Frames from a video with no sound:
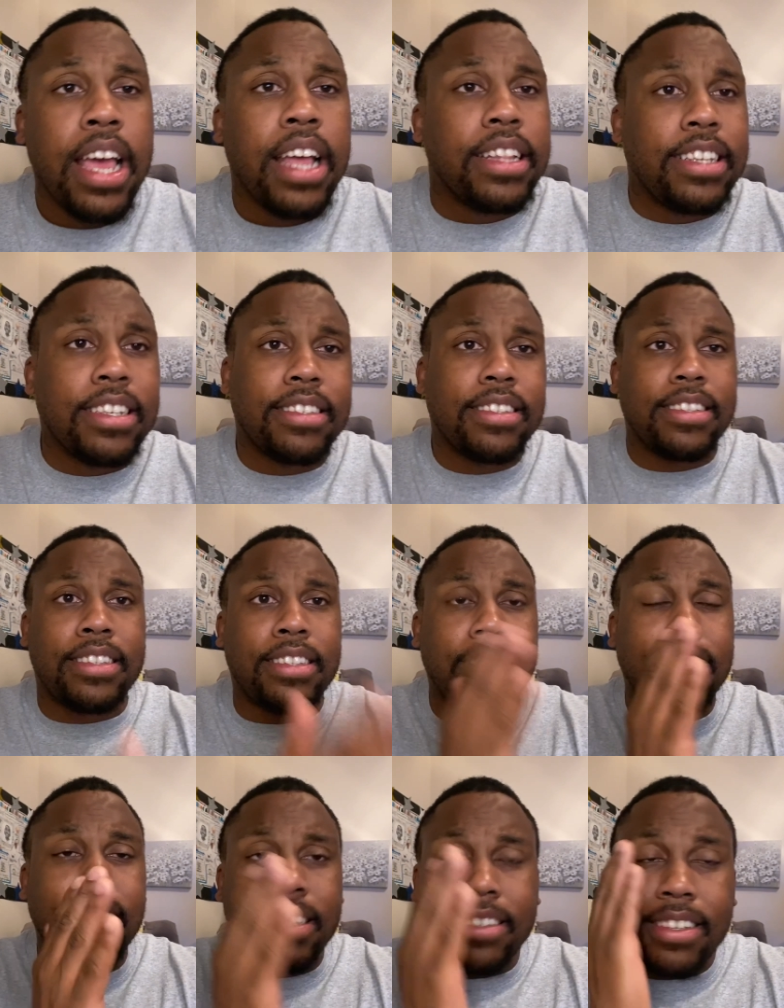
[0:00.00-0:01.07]

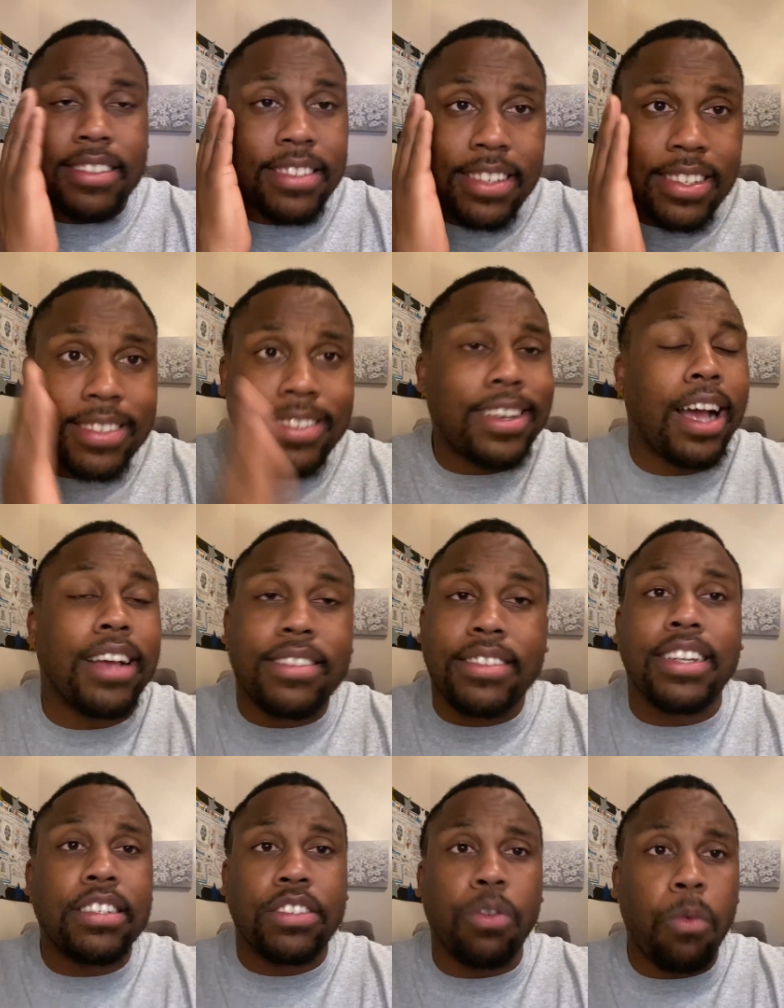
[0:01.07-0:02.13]
This is
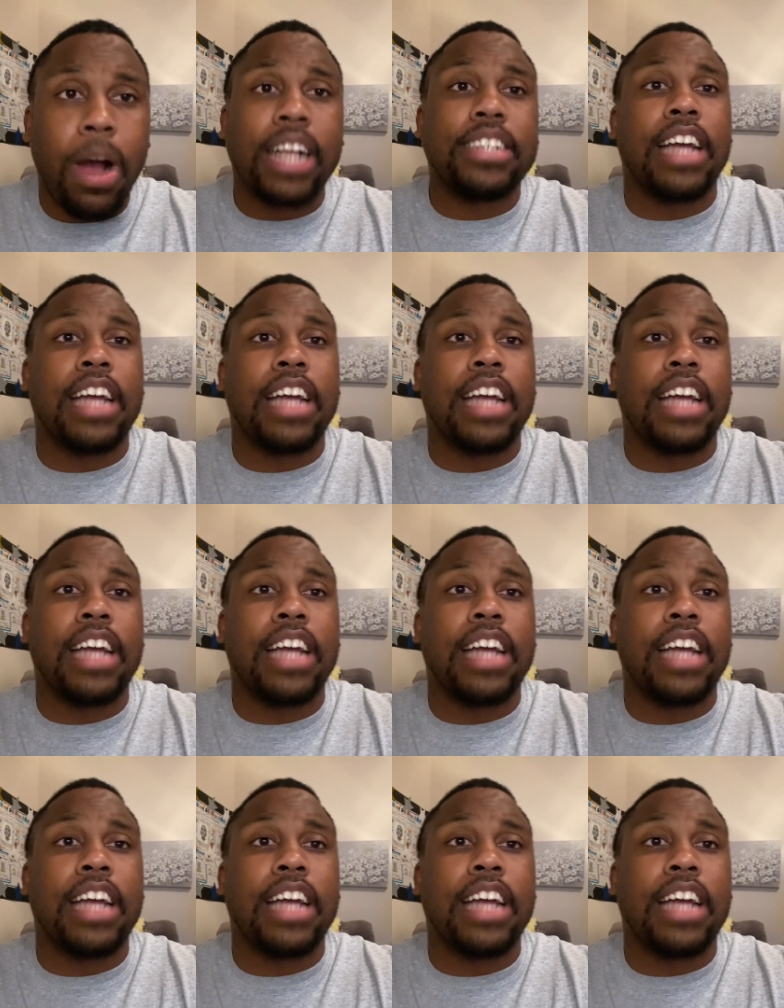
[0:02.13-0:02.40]
disgusting to watch.